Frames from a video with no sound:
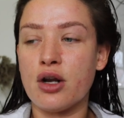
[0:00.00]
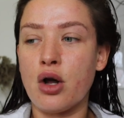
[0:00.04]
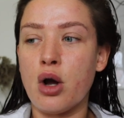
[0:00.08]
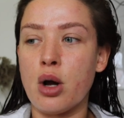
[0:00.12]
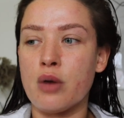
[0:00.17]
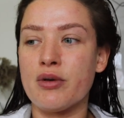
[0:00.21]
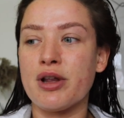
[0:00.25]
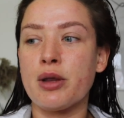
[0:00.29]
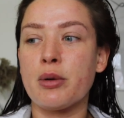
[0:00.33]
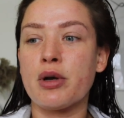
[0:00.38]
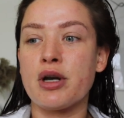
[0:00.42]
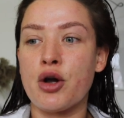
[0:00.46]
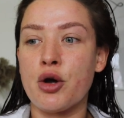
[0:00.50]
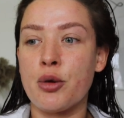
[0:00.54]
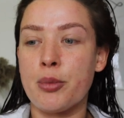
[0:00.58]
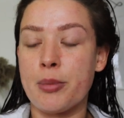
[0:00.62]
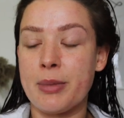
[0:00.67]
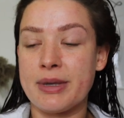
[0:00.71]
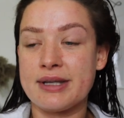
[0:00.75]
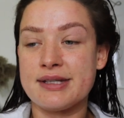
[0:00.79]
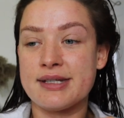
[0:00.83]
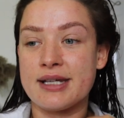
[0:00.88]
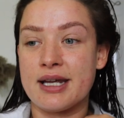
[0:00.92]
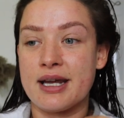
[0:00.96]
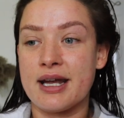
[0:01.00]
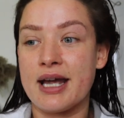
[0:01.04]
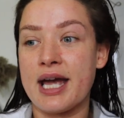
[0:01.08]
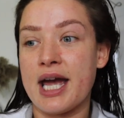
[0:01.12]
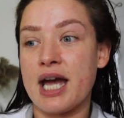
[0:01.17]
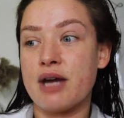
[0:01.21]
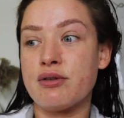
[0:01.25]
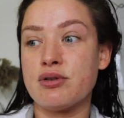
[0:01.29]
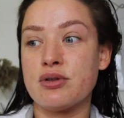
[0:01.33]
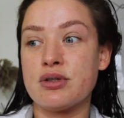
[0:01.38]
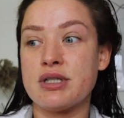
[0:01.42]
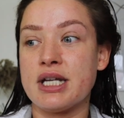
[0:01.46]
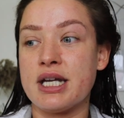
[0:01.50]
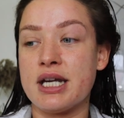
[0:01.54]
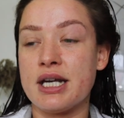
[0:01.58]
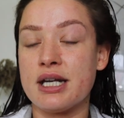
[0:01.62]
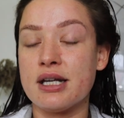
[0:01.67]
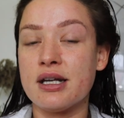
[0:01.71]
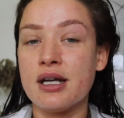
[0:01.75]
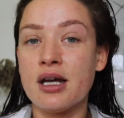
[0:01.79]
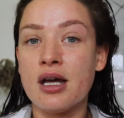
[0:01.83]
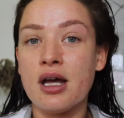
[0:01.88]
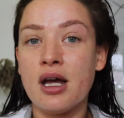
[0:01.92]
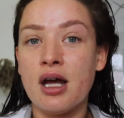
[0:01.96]
oh, I really wanna up my skincare
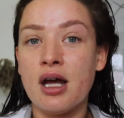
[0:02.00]
routine,